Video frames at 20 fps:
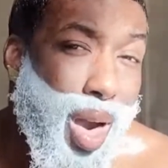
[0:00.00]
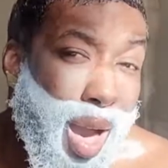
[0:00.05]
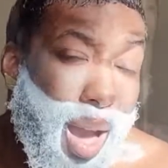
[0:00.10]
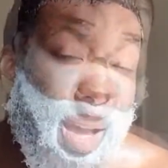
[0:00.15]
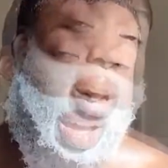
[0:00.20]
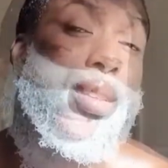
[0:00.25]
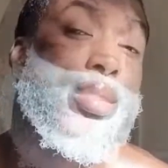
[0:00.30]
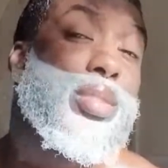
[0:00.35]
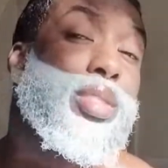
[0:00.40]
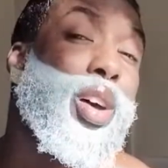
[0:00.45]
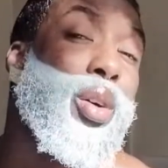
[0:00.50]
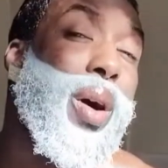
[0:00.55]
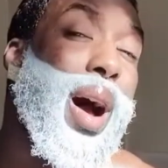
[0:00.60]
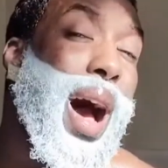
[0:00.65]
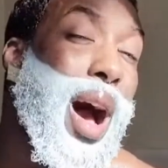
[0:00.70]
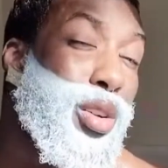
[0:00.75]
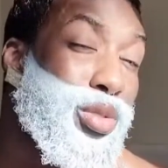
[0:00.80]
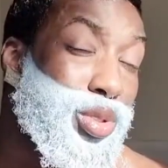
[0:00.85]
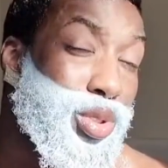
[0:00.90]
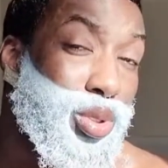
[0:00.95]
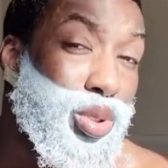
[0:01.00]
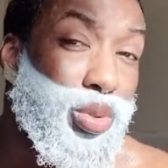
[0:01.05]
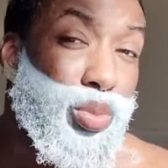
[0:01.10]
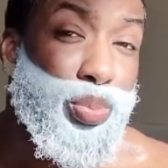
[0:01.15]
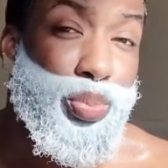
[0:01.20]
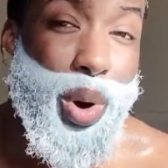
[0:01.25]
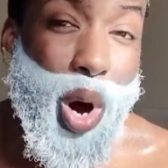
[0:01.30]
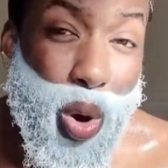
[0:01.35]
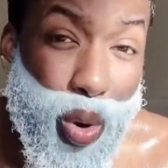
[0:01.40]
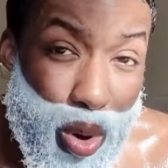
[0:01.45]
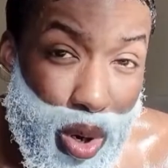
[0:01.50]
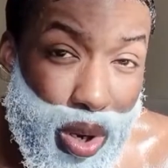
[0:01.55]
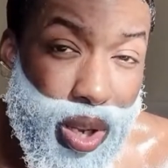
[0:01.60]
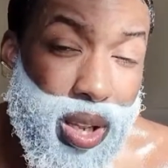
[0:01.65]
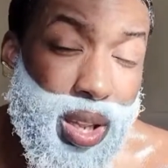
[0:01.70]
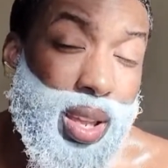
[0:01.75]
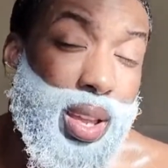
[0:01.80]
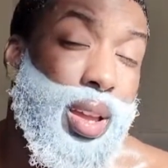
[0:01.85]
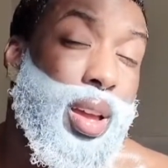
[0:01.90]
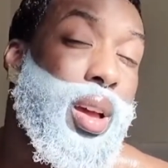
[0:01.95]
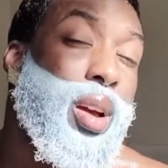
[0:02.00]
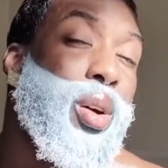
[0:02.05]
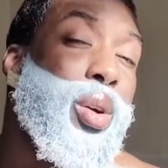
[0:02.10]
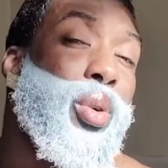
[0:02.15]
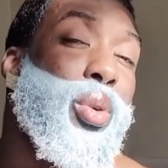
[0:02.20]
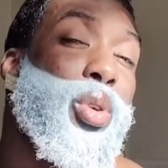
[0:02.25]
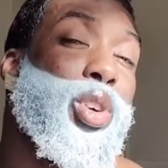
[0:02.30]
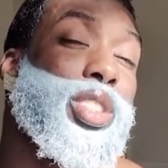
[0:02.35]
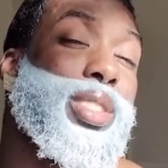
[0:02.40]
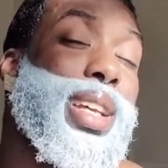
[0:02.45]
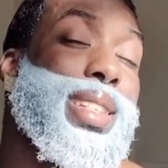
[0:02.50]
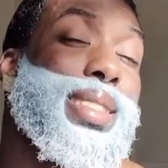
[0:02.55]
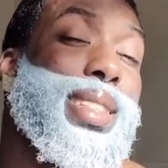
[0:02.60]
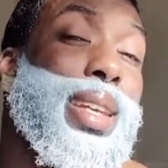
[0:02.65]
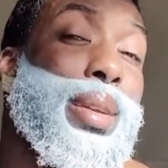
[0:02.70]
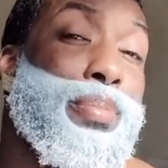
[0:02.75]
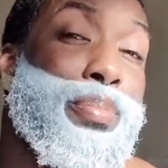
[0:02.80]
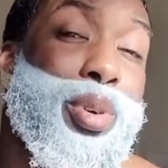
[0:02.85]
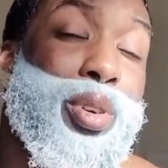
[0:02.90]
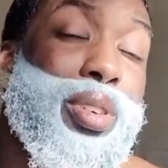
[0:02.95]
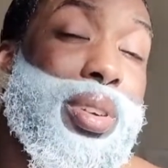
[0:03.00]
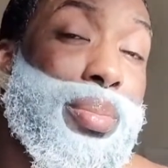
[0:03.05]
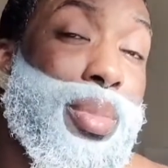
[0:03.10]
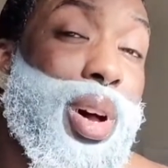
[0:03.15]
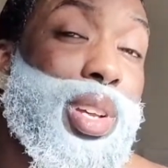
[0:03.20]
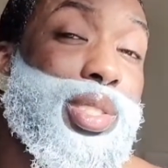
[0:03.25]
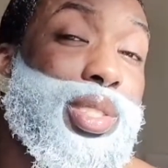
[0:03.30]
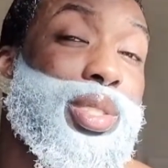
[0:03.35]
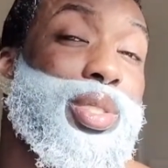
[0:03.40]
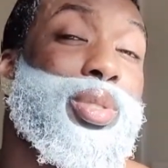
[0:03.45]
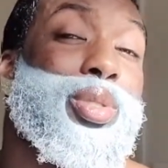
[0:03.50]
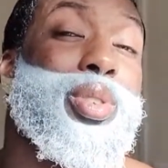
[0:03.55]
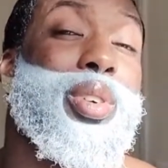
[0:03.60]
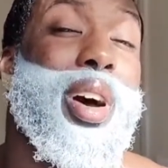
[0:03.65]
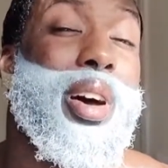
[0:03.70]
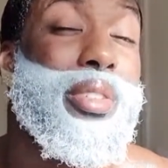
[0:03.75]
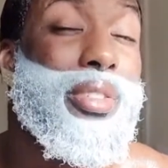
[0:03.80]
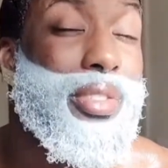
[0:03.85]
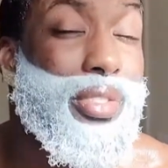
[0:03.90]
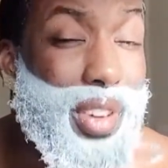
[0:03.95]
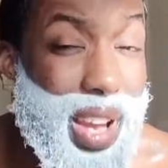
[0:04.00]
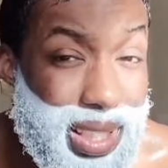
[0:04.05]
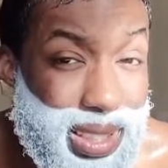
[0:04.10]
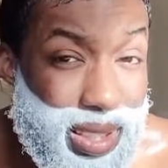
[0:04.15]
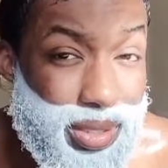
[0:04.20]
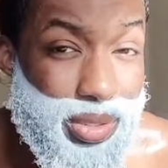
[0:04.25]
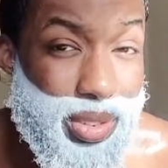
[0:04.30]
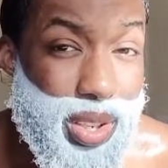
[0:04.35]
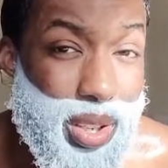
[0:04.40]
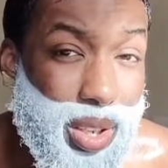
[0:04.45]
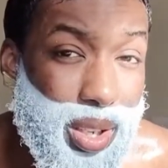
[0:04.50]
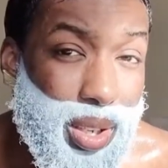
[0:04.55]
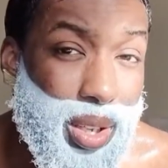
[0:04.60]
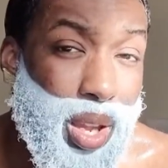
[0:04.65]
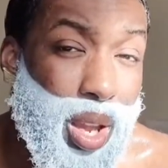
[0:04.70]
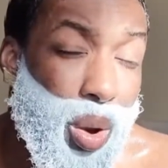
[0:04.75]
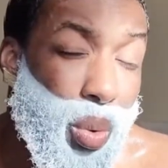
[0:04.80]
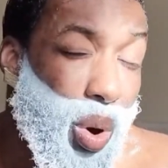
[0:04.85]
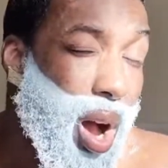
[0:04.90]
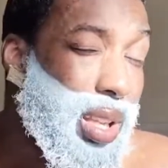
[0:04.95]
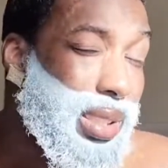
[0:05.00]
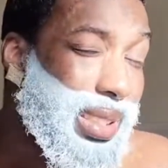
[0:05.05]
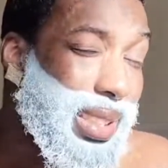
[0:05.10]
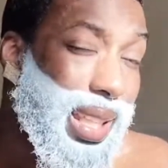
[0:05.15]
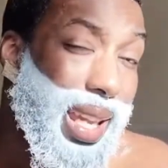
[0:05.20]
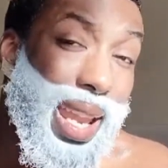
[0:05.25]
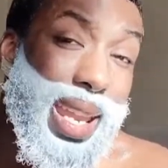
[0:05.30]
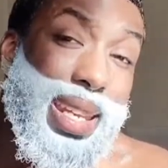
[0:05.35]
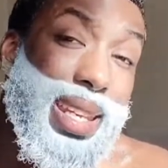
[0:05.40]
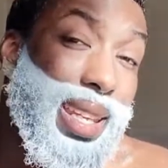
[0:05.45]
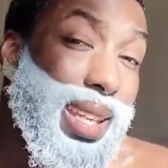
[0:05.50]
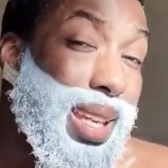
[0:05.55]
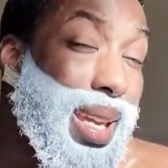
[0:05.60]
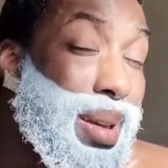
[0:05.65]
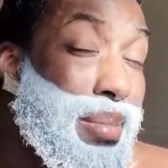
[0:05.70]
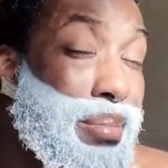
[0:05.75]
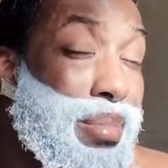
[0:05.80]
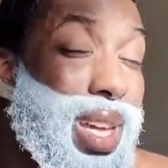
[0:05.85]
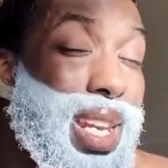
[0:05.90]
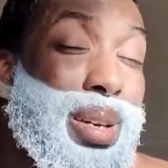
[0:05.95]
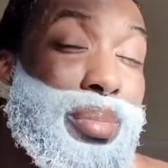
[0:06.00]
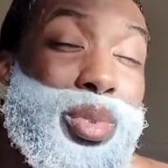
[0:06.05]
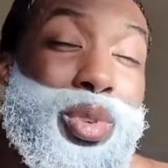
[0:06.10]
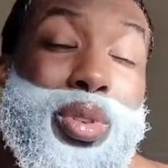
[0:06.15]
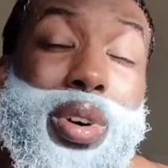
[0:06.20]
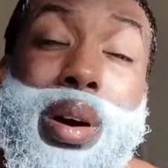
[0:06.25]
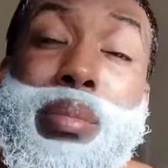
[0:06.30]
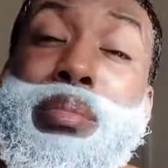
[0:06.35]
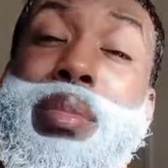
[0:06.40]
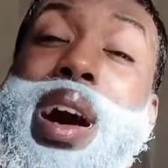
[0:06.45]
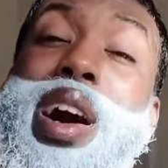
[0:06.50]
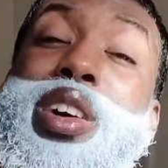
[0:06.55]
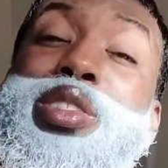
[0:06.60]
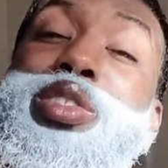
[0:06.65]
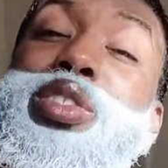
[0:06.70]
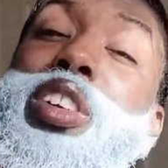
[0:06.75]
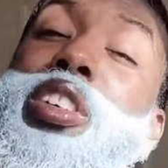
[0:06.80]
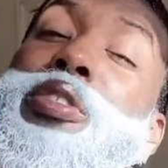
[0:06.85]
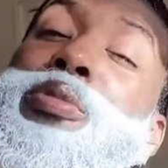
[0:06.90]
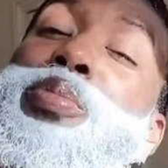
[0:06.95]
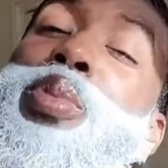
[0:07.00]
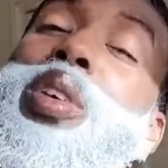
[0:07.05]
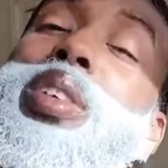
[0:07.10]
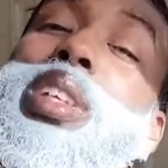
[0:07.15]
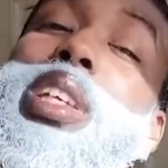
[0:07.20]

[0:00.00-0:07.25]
So how to bulk, or should I say build muscle effectively whilst gaining minimal amount of body